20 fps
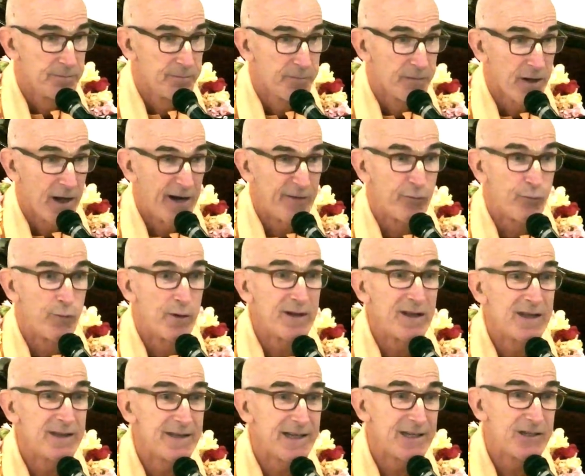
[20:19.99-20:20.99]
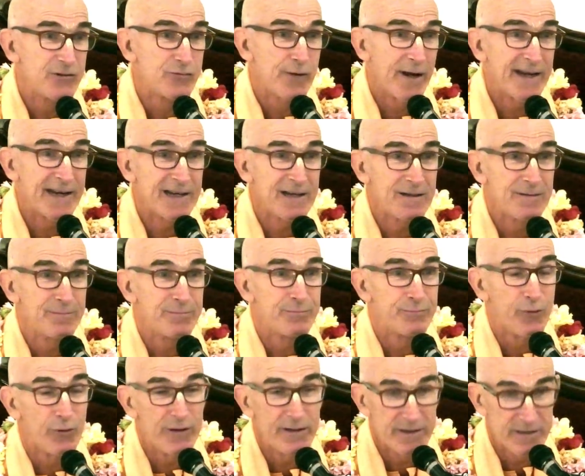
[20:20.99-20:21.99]
I've willingly drank in
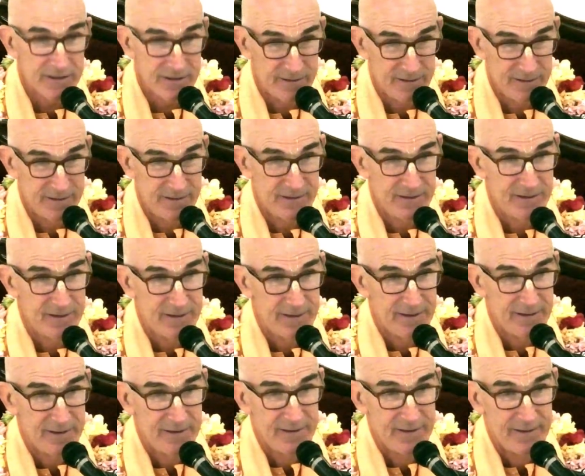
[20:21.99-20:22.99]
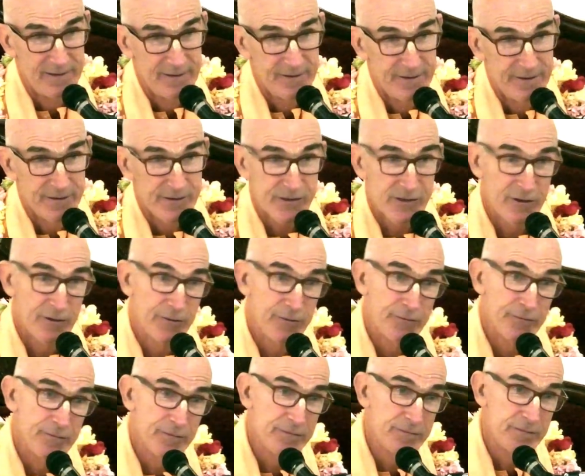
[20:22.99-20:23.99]
poison."
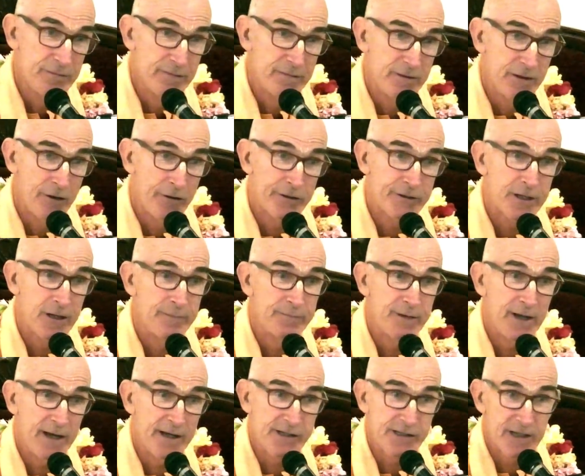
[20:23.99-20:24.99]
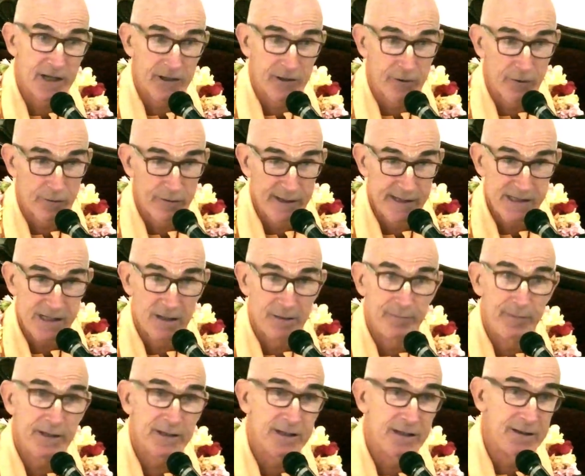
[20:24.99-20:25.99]
So Narottam Das Thakur, he's
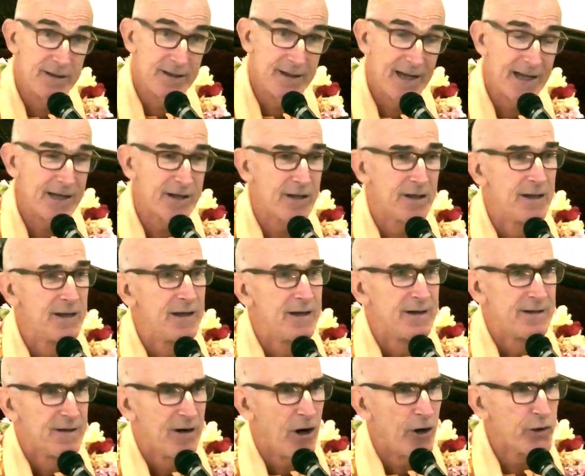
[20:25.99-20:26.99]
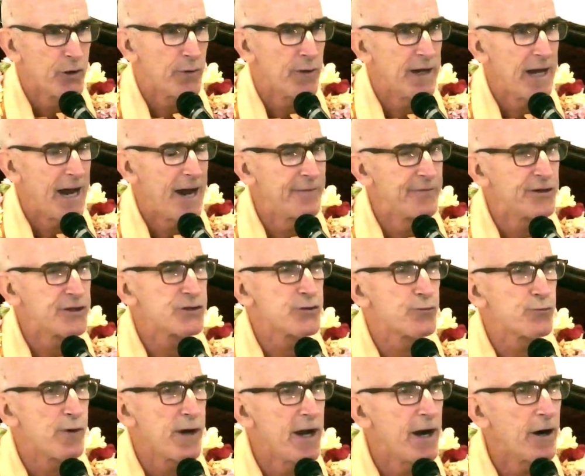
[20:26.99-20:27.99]
lamenting that although I have this
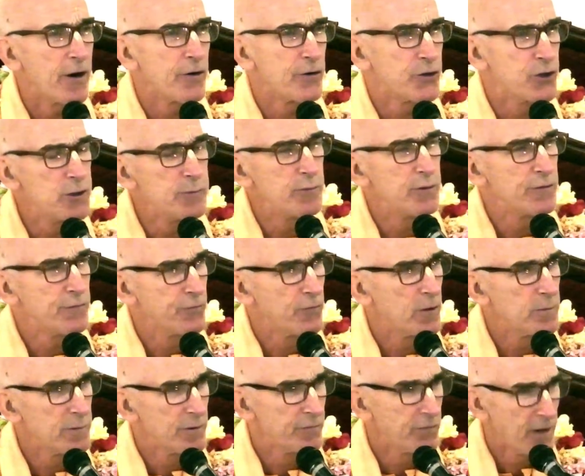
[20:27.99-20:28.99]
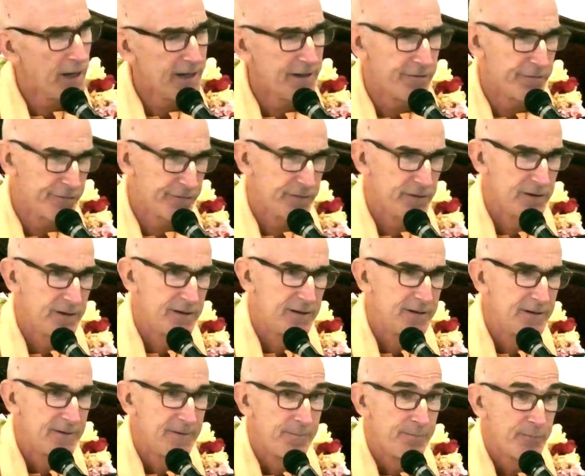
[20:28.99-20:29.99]
rare human form of life,
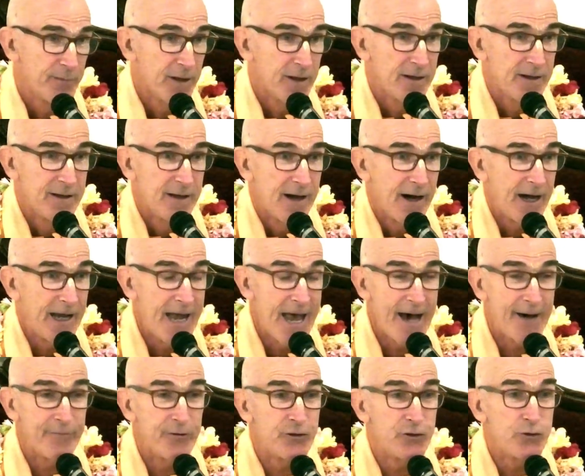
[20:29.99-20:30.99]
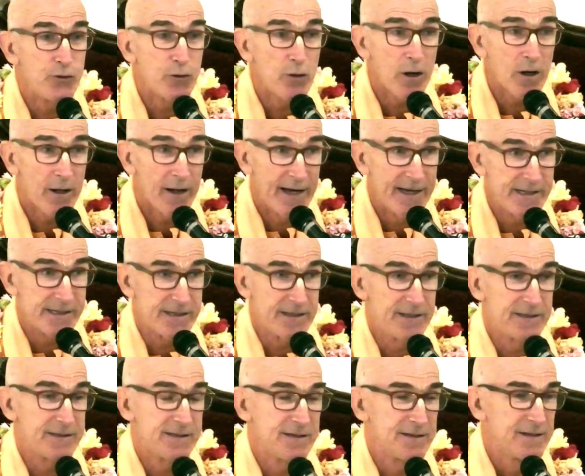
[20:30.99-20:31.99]
I haven't utilized
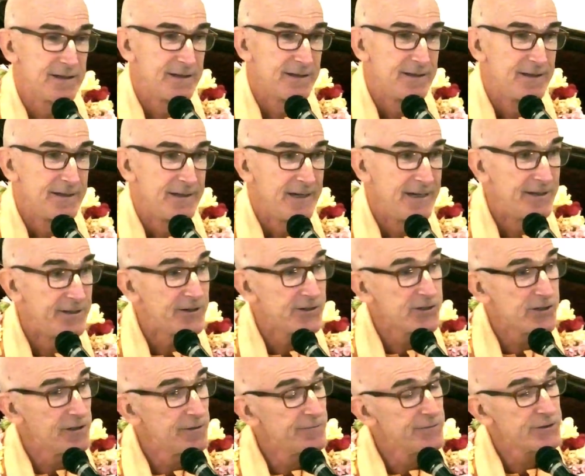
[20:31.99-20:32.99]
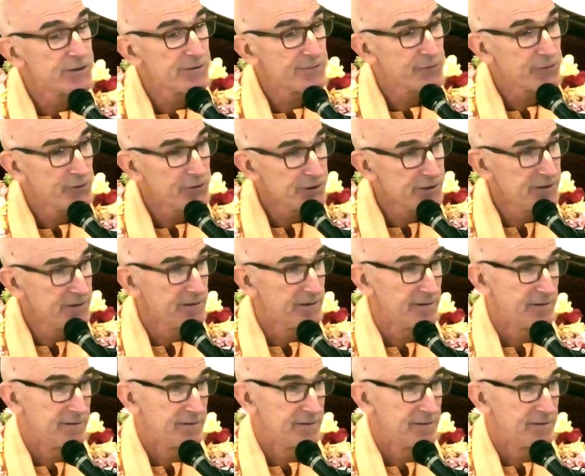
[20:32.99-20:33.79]
it in the service of Krishna.